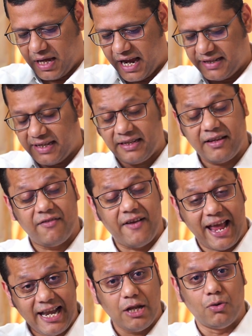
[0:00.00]
I think the
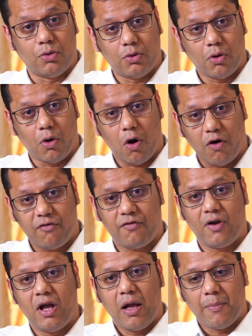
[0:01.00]
value of
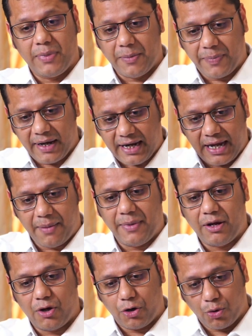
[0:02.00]
people
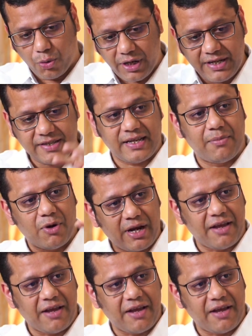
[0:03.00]
coming or tourism or